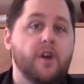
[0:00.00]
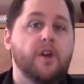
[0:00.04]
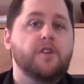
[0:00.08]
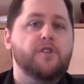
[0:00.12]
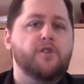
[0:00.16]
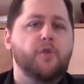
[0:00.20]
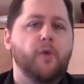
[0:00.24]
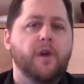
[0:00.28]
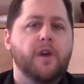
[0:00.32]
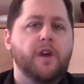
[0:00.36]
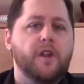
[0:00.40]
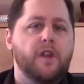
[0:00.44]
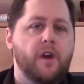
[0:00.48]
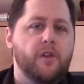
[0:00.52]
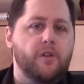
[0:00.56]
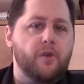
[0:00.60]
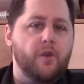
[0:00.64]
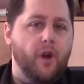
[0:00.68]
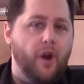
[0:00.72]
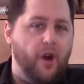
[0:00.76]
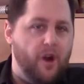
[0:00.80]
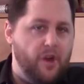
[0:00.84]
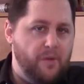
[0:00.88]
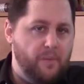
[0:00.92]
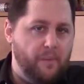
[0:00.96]
doing another
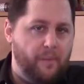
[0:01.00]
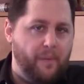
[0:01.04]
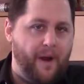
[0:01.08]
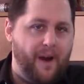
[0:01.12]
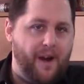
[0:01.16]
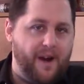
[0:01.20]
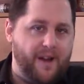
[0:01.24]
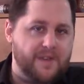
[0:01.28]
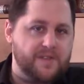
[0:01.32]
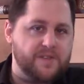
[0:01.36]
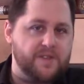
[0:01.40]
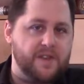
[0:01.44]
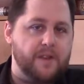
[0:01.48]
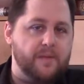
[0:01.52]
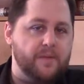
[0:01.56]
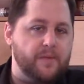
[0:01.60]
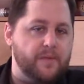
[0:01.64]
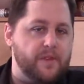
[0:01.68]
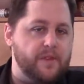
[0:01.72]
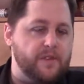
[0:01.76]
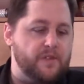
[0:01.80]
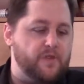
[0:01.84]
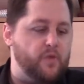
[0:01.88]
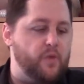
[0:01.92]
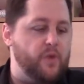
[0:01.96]
unboxing
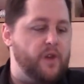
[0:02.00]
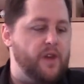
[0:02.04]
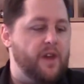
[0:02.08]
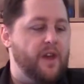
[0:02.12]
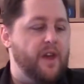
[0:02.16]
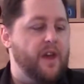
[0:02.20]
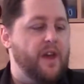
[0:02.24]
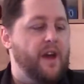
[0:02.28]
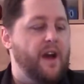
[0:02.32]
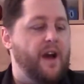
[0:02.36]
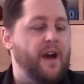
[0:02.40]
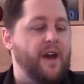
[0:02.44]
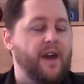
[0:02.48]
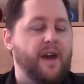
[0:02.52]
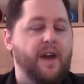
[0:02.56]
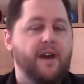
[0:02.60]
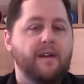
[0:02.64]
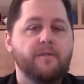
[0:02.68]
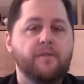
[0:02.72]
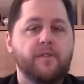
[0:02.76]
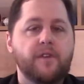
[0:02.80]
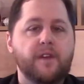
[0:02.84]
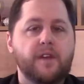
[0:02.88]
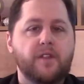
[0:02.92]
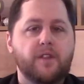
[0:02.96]
this week. I
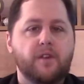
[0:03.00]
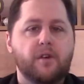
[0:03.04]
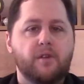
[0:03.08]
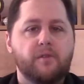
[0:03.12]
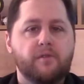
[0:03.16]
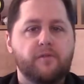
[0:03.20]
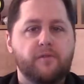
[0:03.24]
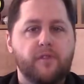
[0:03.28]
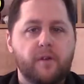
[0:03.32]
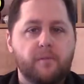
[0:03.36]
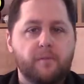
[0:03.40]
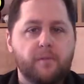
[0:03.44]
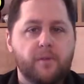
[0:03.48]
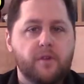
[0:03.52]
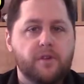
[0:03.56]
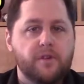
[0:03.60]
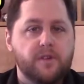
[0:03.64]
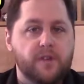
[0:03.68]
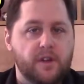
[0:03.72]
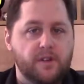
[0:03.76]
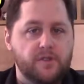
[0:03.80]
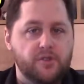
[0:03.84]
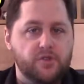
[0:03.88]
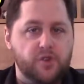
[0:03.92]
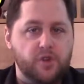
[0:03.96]
have the November
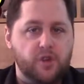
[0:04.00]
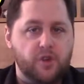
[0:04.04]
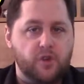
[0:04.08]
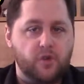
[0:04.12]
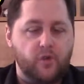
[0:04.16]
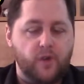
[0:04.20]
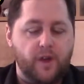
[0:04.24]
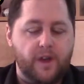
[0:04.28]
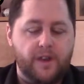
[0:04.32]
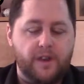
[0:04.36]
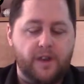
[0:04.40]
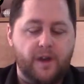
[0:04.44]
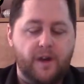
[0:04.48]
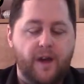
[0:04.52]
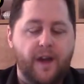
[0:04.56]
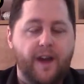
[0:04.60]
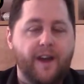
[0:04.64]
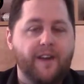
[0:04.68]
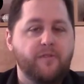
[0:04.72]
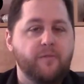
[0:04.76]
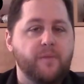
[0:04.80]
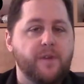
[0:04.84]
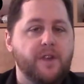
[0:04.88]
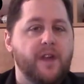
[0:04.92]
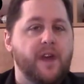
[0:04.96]
Dungeon Crate. Now, I
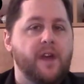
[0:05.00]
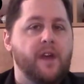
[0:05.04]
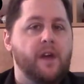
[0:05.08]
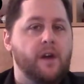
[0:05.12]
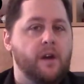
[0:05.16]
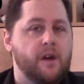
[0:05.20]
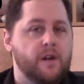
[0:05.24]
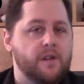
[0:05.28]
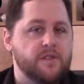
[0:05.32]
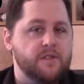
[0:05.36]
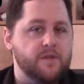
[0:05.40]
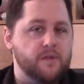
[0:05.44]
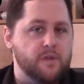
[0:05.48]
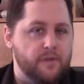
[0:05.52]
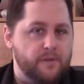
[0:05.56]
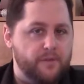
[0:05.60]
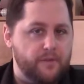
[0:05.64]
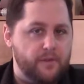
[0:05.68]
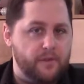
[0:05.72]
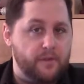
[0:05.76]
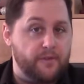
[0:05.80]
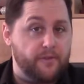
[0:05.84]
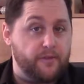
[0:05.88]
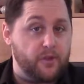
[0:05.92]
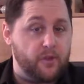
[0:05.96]
have been hanging on to it
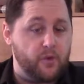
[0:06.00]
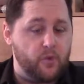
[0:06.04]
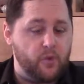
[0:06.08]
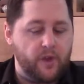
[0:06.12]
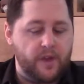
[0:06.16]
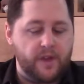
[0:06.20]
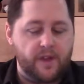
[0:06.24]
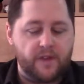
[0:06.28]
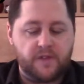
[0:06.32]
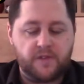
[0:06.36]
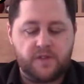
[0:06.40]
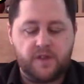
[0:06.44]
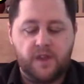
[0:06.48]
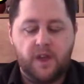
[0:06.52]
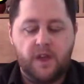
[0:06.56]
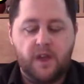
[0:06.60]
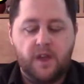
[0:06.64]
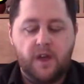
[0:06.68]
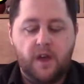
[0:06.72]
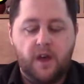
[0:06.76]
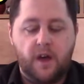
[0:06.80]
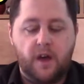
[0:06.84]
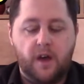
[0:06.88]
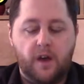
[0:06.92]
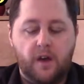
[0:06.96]
for a few weeks.
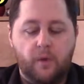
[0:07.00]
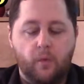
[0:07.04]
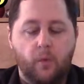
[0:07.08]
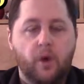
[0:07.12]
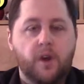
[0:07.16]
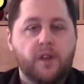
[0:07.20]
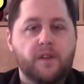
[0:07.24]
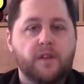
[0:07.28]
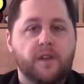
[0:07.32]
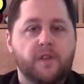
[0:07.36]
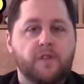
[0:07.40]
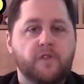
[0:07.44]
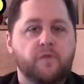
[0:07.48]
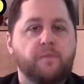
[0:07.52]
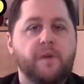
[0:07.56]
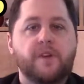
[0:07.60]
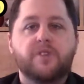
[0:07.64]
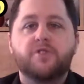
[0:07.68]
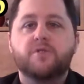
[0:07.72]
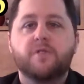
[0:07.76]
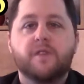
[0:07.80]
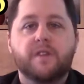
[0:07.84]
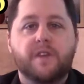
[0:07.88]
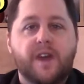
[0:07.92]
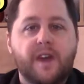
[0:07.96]
Wanted a
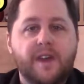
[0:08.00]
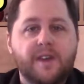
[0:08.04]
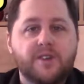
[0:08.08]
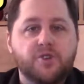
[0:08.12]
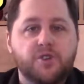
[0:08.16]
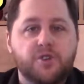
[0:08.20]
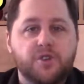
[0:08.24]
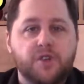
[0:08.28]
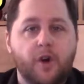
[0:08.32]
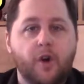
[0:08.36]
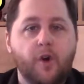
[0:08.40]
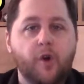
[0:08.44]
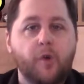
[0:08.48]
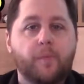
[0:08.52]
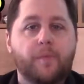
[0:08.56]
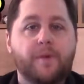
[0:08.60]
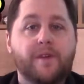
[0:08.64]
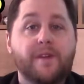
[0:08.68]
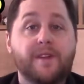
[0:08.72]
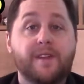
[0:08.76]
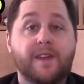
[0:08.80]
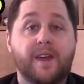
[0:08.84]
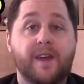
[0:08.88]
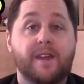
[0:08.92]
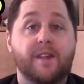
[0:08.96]
special occasion to open
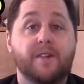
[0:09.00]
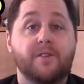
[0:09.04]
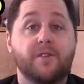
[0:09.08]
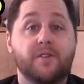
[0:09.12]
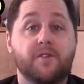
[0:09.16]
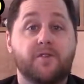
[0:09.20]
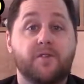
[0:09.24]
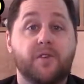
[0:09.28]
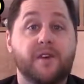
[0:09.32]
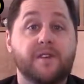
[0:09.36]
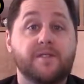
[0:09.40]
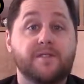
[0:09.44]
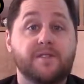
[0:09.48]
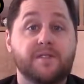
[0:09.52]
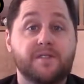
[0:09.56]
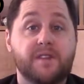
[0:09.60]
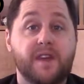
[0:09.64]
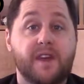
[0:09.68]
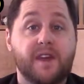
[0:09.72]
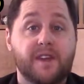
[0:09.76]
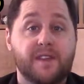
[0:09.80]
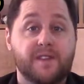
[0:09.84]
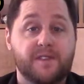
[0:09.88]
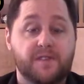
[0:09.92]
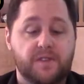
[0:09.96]
it, and it looks like
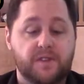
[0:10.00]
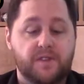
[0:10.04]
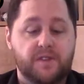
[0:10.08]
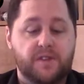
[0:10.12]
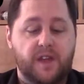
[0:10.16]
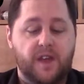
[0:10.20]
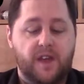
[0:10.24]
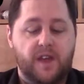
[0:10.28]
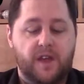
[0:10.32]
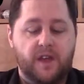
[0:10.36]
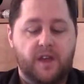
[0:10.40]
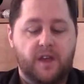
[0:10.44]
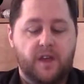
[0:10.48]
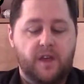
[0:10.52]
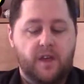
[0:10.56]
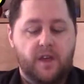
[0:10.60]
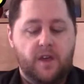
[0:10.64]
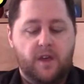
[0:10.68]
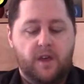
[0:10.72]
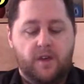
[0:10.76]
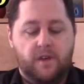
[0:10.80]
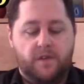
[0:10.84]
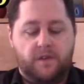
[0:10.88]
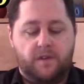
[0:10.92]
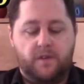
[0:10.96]
today is the day.
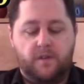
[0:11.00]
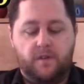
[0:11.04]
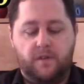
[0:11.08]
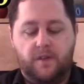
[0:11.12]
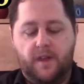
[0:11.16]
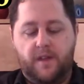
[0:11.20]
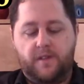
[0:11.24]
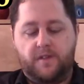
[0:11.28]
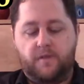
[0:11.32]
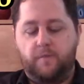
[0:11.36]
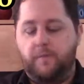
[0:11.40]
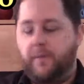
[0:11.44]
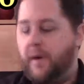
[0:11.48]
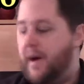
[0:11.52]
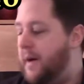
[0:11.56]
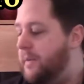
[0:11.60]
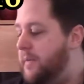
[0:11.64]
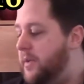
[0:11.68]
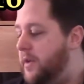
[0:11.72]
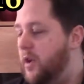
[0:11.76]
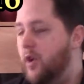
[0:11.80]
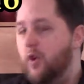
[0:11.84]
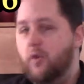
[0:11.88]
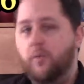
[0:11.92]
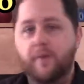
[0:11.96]
So let's pop
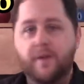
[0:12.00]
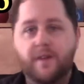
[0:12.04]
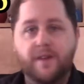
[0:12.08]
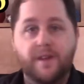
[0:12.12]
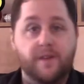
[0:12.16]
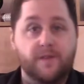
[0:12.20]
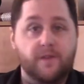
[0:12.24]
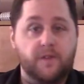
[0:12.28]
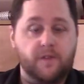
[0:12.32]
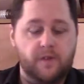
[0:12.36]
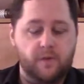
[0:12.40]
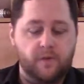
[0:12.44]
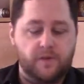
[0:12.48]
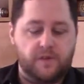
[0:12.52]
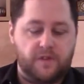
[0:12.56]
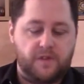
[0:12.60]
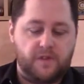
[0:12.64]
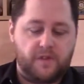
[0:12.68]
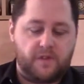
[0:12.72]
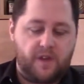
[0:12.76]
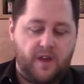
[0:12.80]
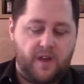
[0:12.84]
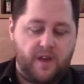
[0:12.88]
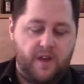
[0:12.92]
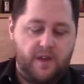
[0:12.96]
it open and see what's
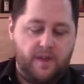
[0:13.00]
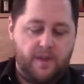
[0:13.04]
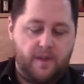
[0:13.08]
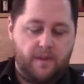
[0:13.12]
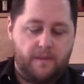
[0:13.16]
inside.